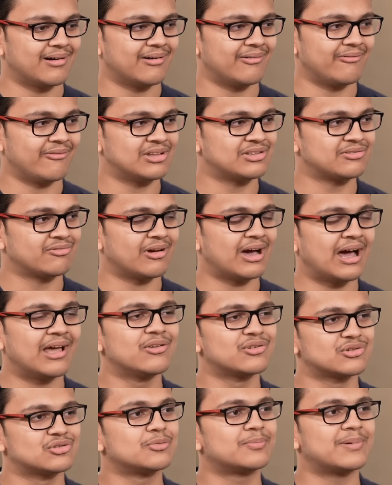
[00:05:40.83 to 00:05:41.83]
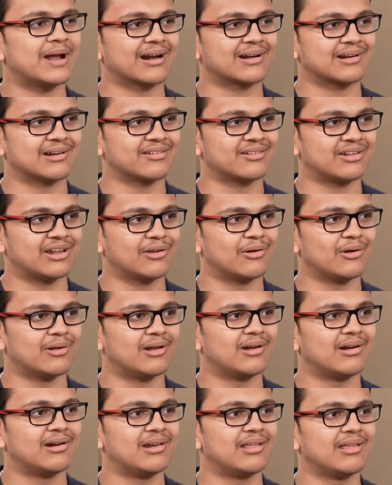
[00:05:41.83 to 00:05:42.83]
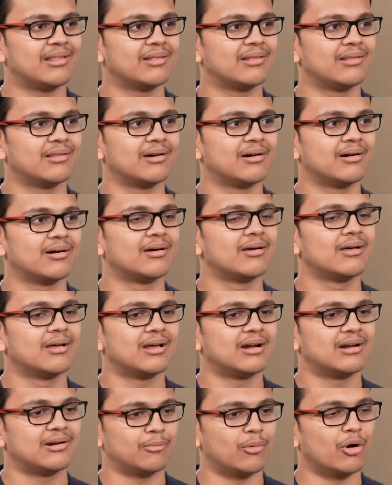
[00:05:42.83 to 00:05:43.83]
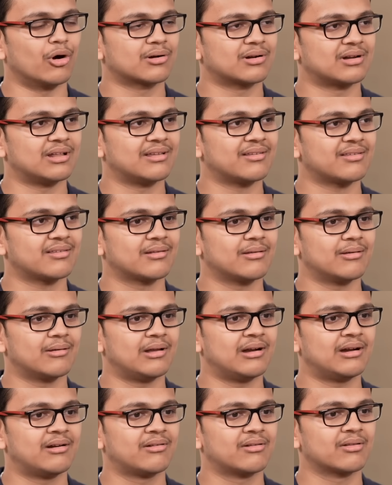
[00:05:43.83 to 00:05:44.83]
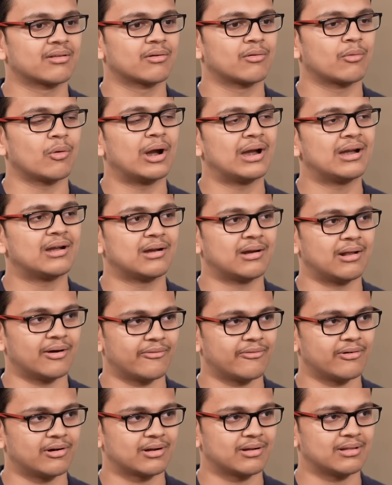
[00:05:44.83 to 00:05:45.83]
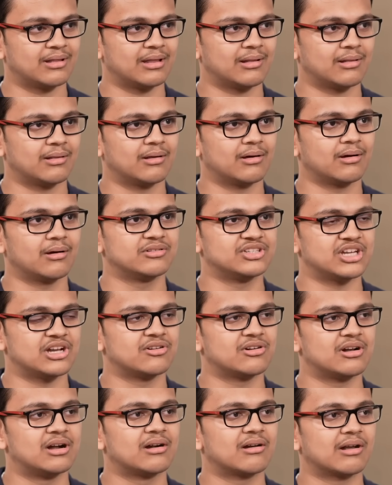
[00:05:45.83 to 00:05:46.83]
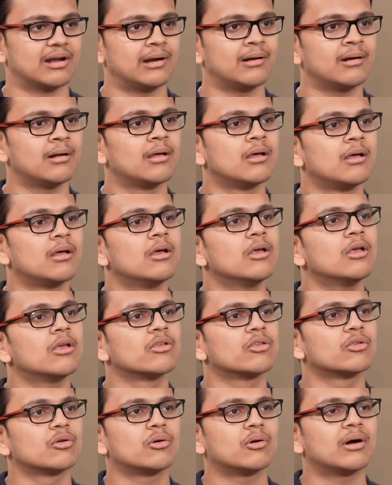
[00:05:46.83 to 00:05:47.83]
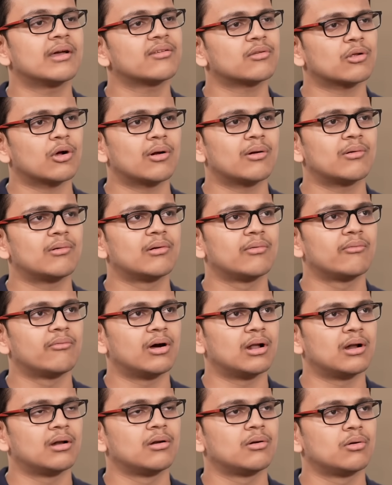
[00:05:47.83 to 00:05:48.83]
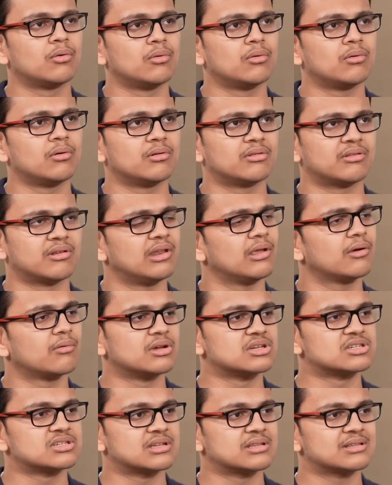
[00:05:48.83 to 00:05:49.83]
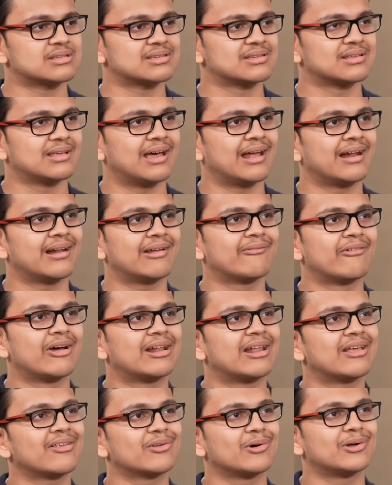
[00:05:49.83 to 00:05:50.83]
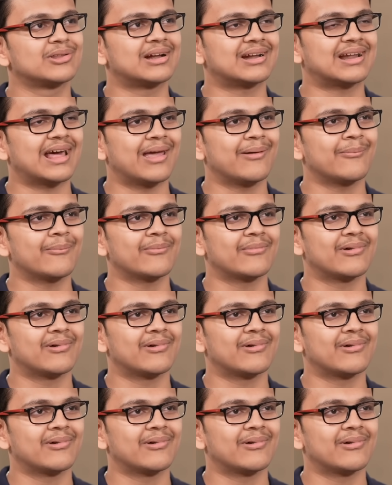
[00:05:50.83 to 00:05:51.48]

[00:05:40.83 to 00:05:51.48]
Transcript: which I used to practice regularly in the mock test. It's quite tougher than the general trend. Mm-hmm. So I solved 1, 2, 3 questions. And when I saw the time,